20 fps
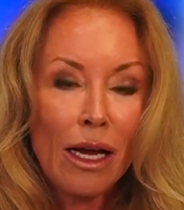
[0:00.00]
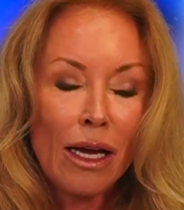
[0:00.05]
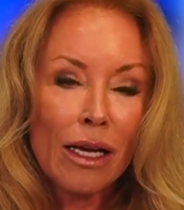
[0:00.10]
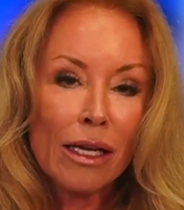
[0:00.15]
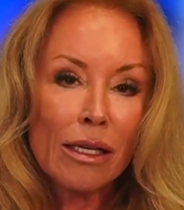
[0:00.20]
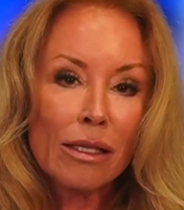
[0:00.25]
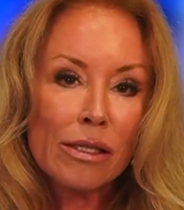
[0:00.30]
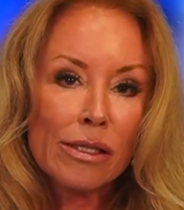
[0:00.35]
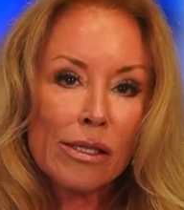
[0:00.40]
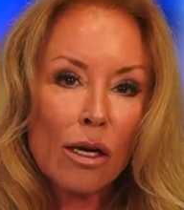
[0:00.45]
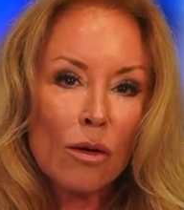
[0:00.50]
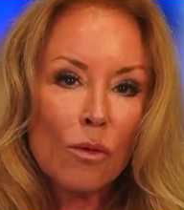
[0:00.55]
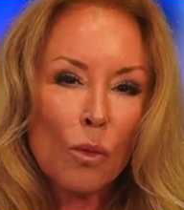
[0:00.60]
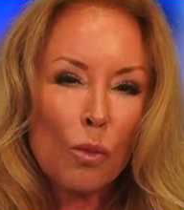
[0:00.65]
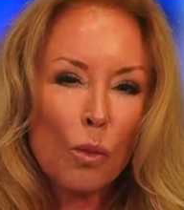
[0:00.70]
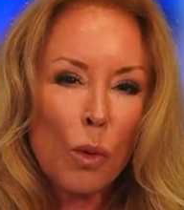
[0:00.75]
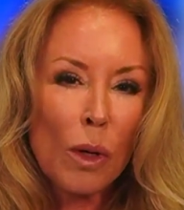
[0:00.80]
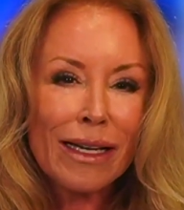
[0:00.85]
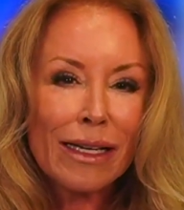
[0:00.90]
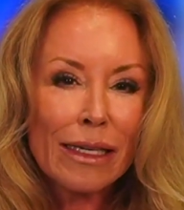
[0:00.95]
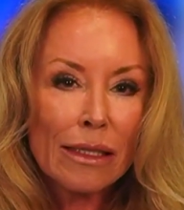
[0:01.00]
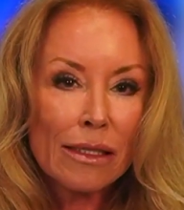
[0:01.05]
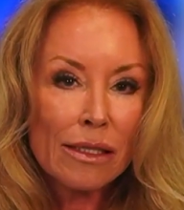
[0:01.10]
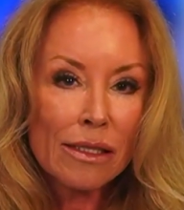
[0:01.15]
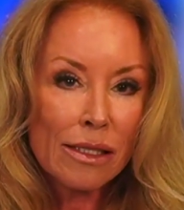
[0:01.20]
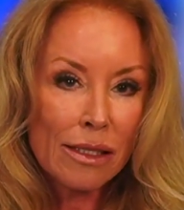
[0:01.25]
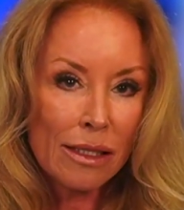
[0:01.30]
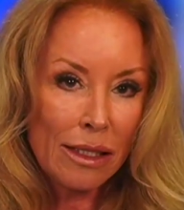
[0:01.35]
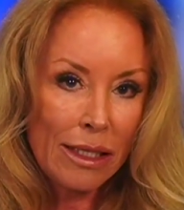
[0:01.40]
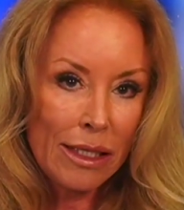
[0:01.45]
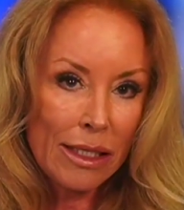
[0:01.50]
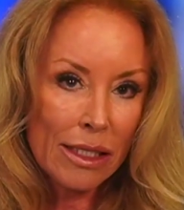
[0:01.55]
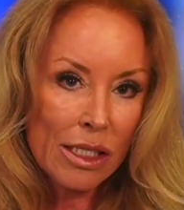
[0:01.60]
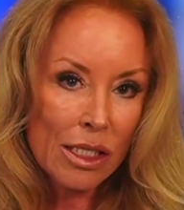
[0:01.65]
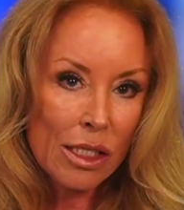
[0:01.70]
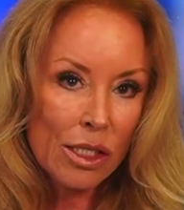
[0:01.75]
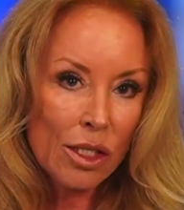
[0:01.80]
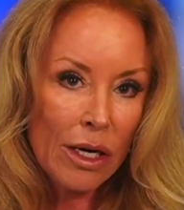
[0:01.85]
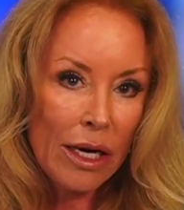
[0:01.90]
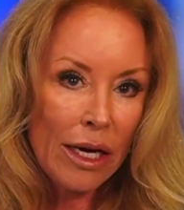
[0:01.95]
And so what is the
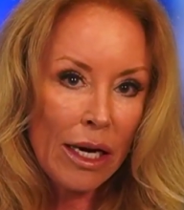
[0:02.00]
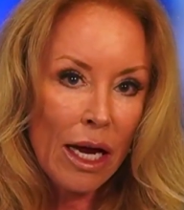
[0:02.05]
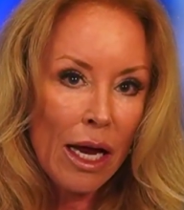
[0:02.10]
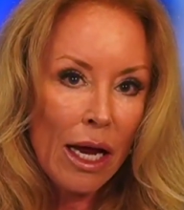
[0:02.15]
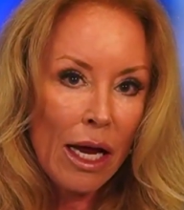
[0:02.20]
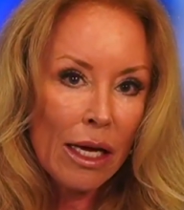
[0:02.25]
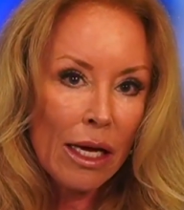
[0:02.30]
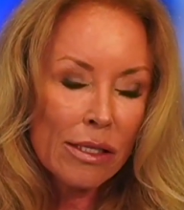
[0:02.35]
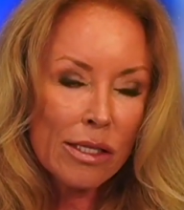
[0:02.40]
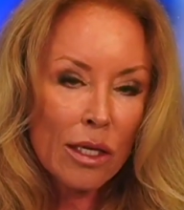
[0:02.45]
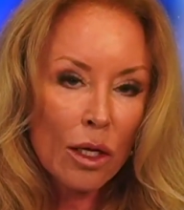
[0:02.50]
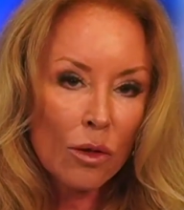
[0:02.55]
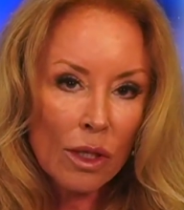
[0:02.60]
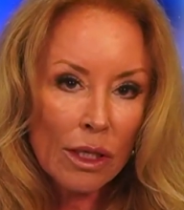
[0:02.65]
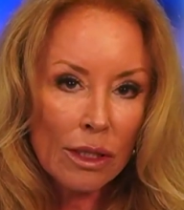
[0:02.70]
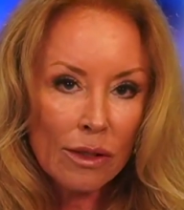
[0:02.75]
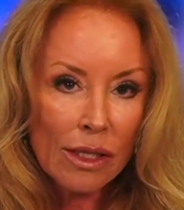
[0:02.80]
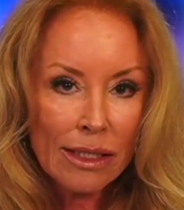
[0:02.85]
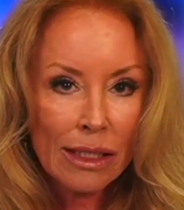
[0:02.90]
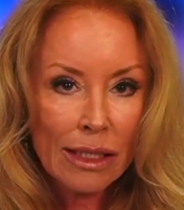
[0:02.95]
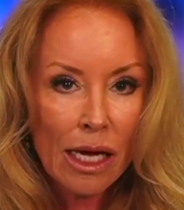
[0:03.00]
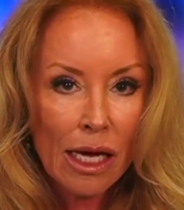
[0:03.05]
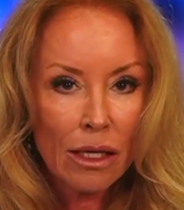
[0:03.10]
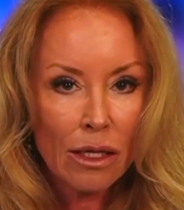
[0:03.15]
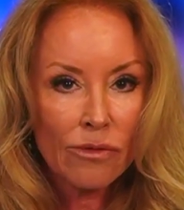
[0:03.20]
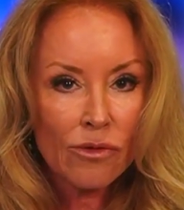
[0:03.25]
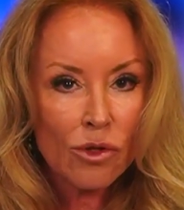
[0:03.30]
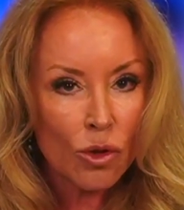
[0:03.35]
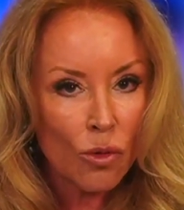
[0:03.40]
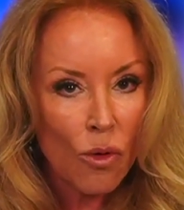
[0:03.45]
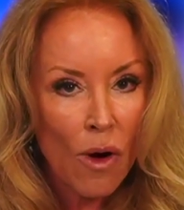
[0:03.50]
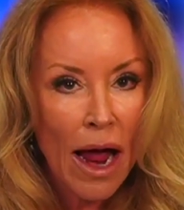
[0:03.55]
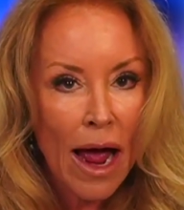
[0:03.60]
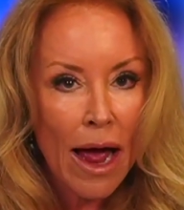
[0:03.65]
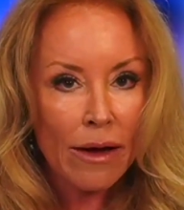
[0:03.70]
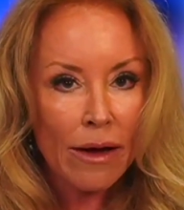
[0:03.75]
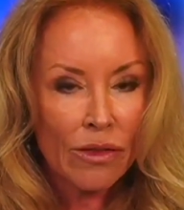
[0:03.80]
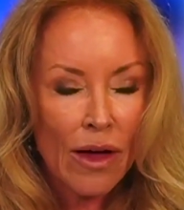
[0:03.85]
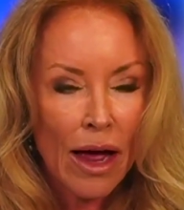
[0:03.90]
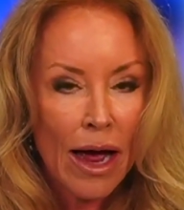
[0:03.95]
history? So let's kind of
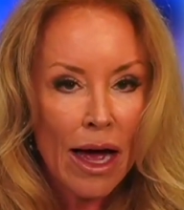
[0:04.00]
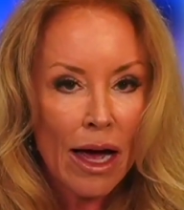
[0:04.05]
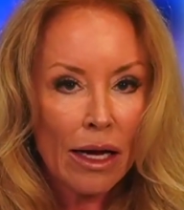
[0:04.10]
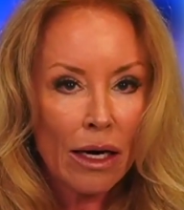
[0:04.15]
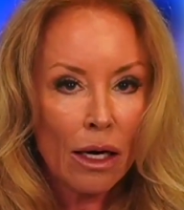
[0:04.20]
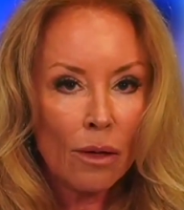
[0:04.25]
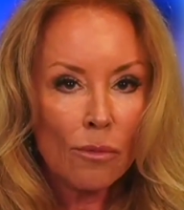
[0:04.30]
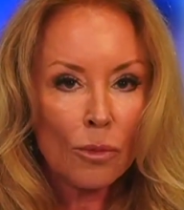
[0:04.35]
track that.